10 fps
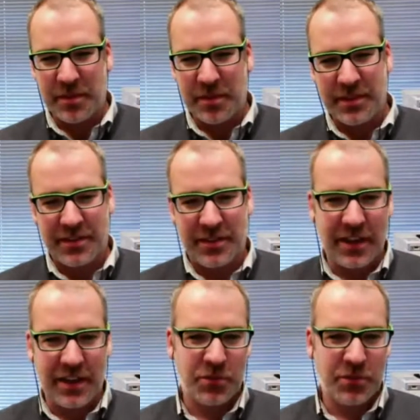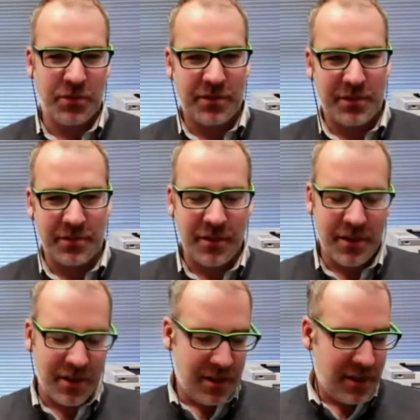but it's just kind of short notice, so.
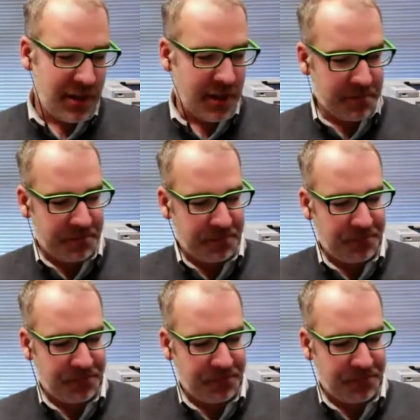Google